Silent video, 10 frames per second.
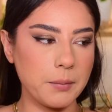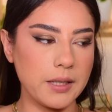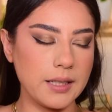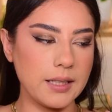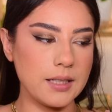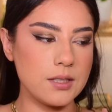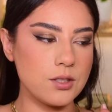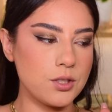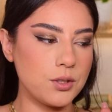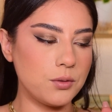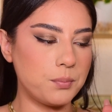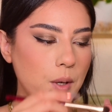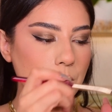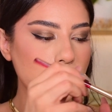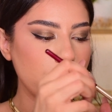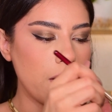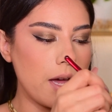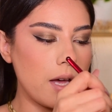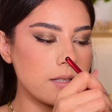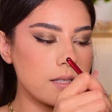I'm going to get into both
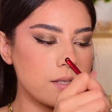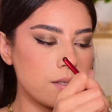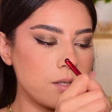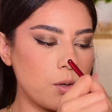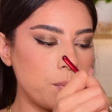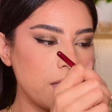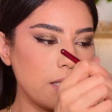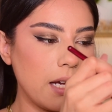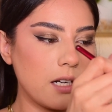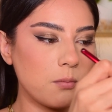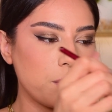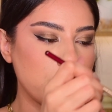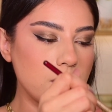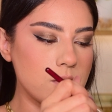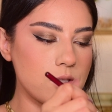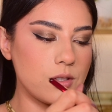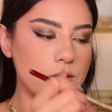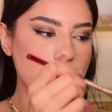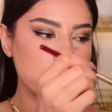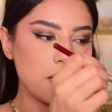Dystopian and Birch,
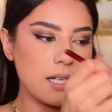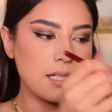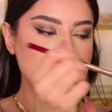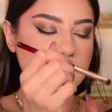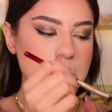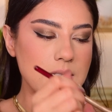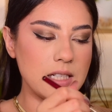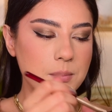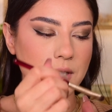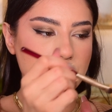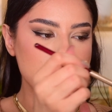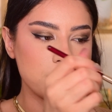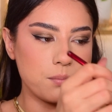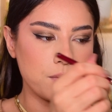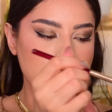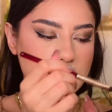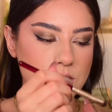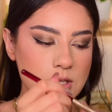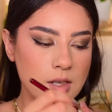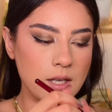so I'm taking the tip of this
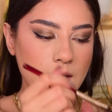brush,